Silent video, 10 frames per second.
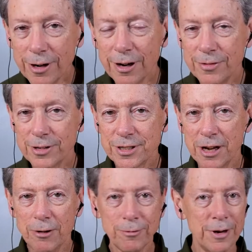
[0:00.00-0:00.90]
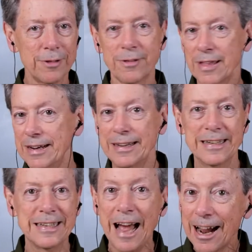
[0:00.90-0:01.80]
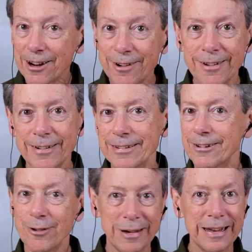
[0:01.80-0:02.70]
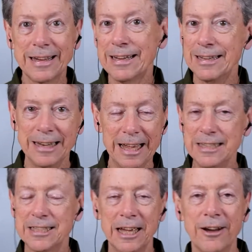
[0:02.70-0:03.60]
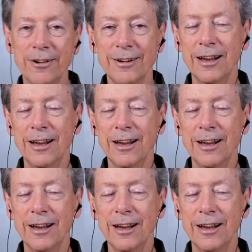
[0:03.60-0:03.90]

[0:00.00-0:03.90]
of yourself rather than an attacker and critic and naysayer